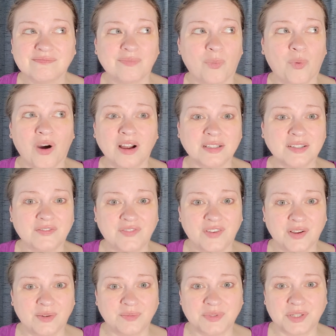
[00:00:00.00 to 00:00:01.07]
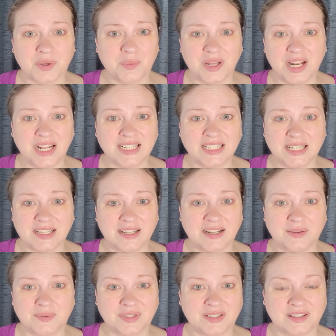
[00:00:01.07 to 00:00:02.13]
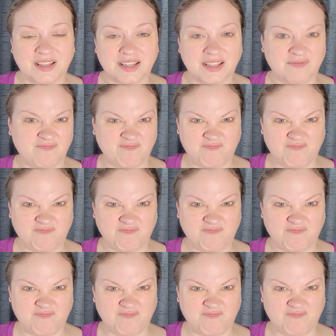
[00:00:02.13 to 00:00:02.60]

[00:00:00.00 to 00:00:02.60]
want to film. So when I did, it was like